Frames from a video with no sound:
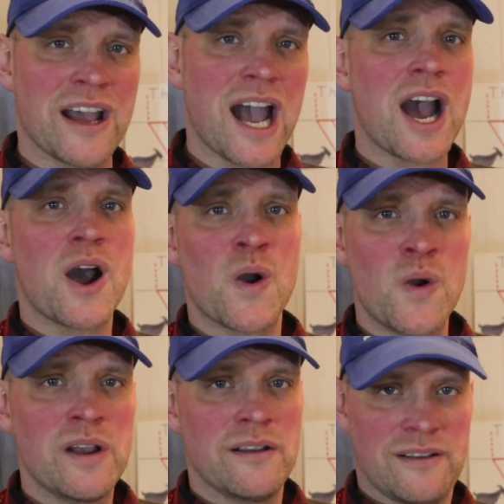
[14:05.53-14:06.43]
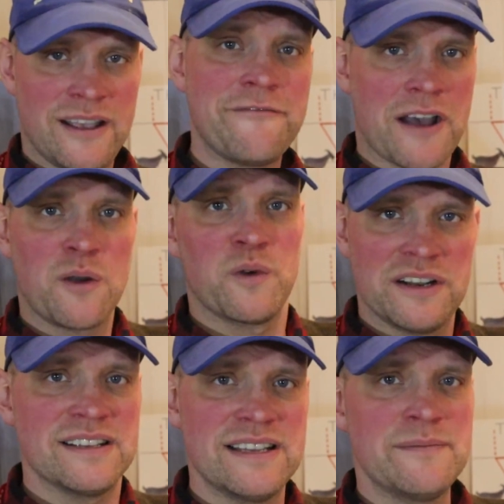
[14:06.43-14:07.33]
How, if I would
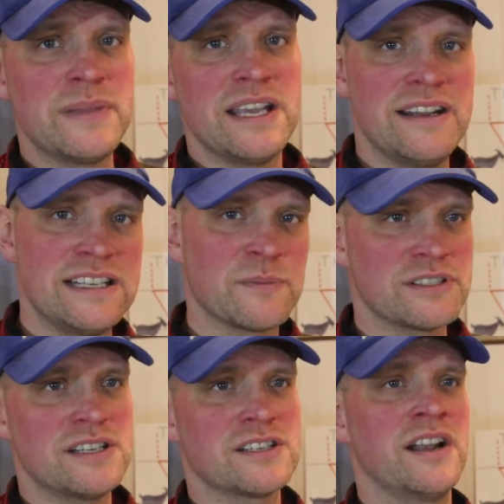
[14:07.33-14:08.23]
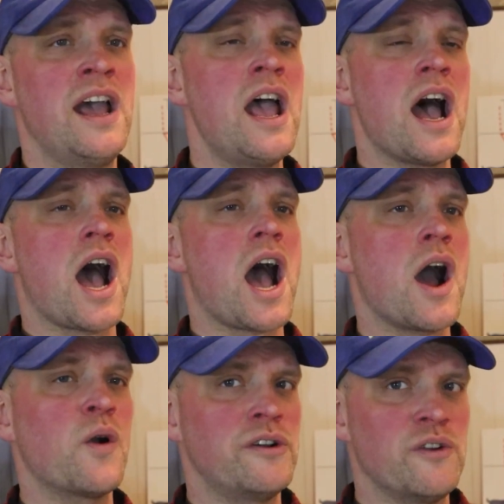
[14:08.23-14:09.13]
be in his position,
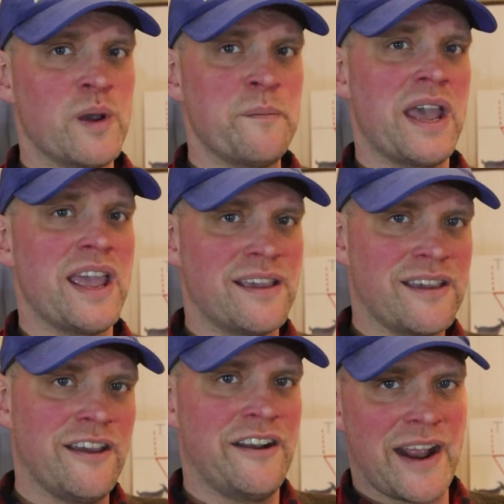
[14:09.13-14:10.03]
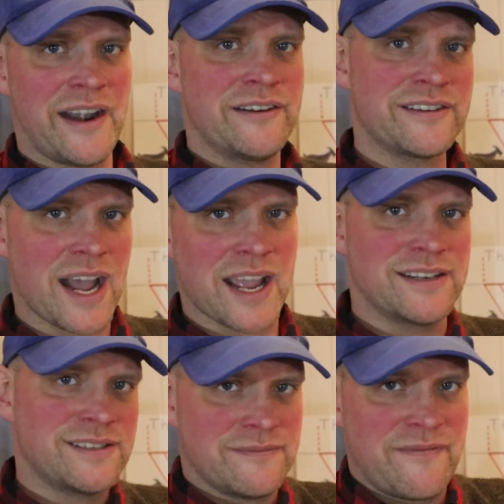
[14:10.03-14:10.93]
how do we make an
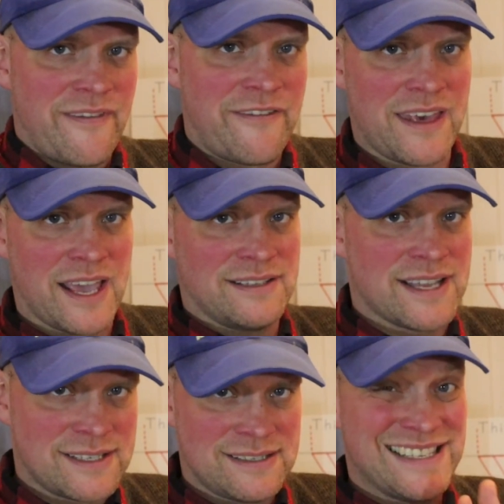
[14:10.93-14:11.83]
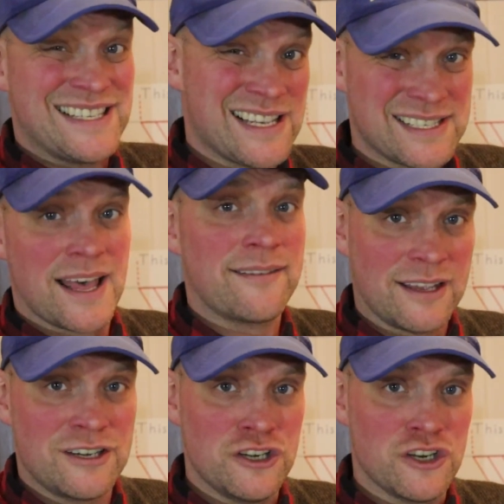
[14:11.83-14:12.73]
airtight thing that this has
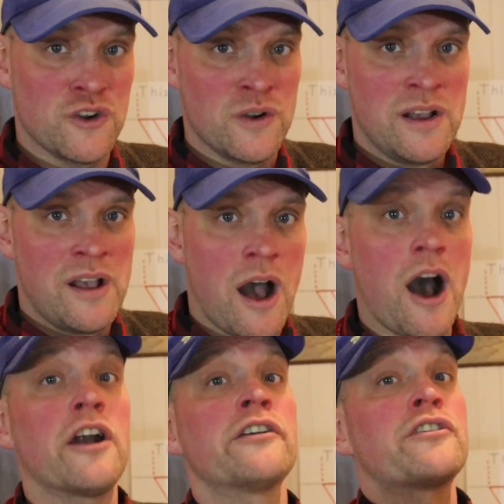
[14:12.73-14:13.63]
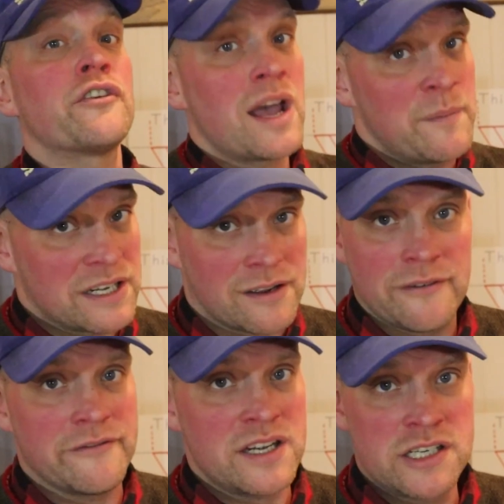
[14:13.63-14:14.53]
nothing to do, our crime at the
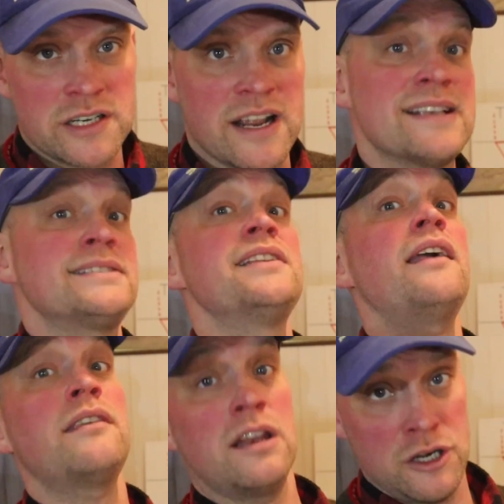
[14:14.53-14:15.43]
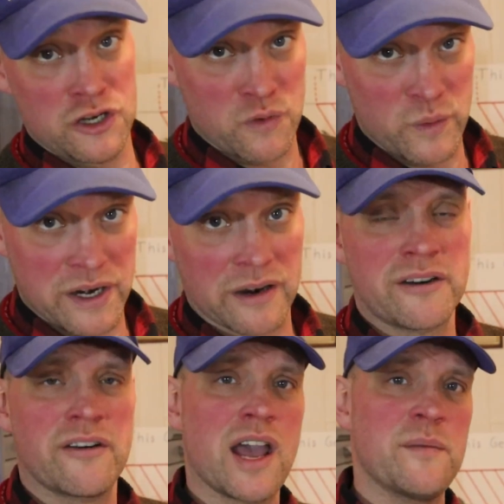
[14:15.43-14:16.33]
convention has nothing to do with our
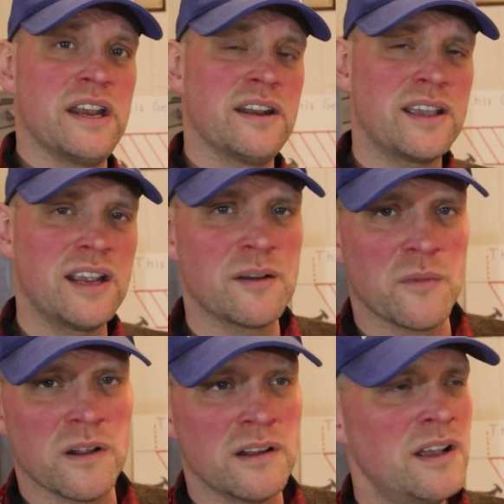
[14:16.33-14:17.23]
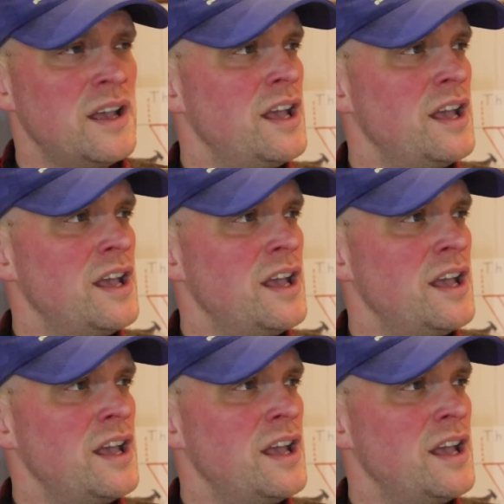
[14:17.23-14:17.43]
crime in the Kingdom Hall?